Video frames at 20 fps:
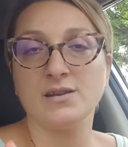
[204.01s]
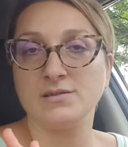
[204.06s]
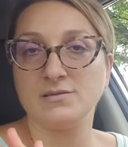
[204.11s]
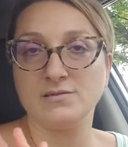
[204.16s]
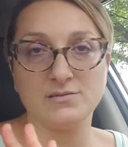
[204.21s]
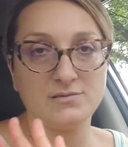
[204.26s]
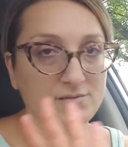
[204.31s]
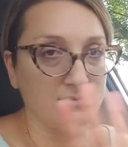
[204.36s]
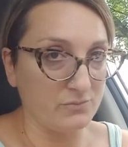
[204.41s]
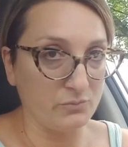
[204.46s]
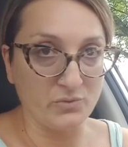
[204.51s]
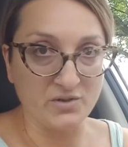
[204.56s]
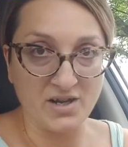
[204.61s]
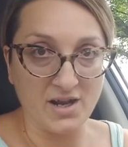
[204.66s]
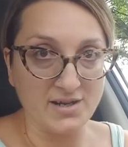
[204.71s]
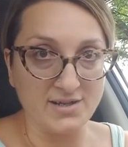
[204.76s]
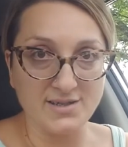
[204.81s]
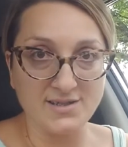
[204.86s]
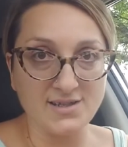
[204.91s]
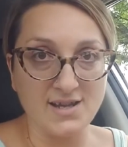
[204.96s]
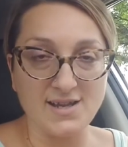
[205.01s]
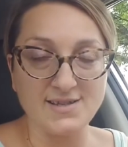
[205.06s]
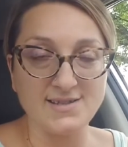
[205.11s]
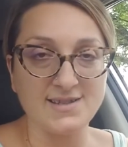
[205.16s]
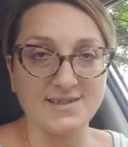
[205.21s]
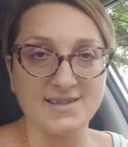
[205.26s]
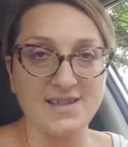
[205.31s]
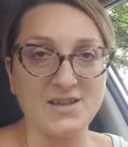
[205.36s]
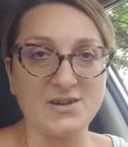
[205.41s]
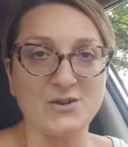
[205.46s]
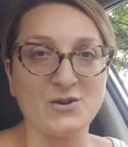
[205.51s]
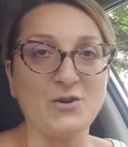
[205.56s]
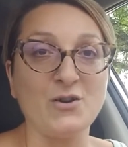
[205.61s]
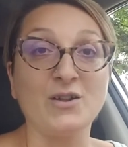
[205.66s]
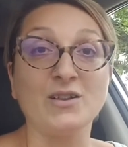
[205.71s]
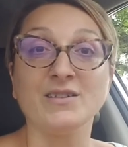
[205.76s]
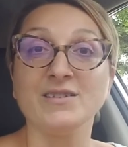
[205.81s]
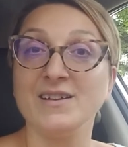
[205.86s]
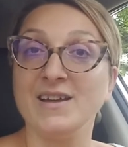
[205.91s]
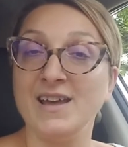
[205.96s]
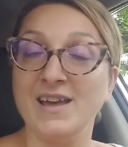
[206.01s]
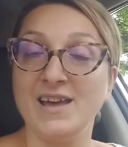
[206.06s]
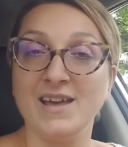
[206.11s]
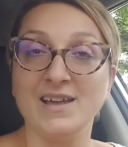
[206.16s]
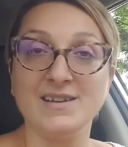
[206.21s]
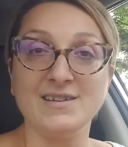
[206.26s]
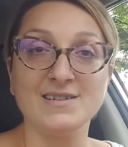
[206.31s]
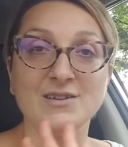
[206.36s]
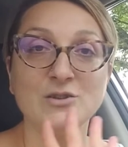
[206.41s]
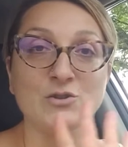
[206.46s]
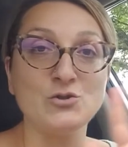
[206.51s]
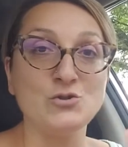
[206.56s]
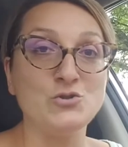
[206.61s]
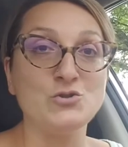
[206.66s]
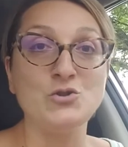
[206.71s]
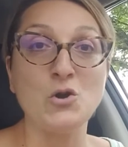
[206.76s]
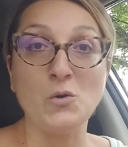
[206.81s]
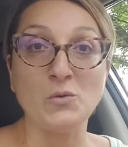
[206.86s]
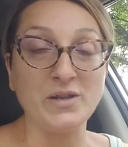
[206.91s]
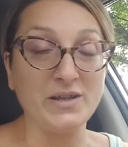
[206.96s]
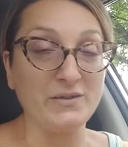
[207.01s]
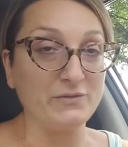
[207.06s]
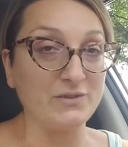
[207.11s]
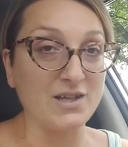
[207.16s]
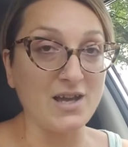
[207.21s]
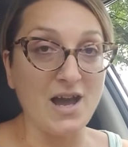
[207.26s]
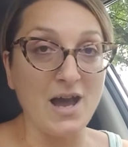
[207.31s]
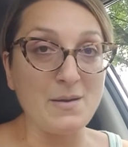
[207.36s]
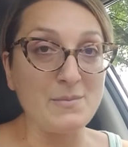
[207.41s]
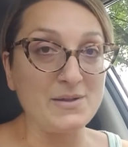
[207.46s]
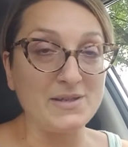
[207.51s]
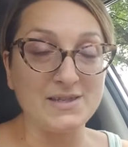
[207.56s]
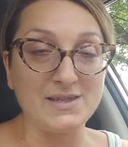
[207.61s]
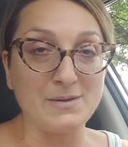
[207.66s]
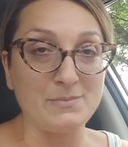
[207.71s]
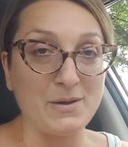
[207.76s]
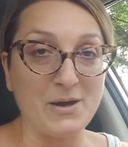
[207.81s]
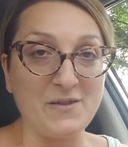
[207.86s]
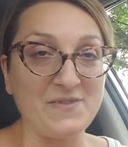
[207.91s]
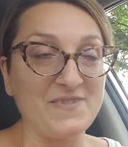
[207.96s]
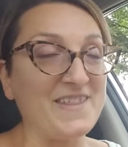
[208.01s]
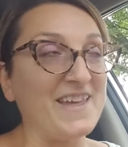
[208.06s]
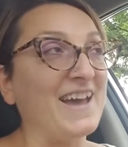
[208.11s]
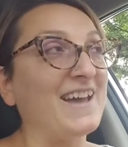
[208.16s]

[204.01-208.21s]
we're not discussing that at all, and don't even comment about that.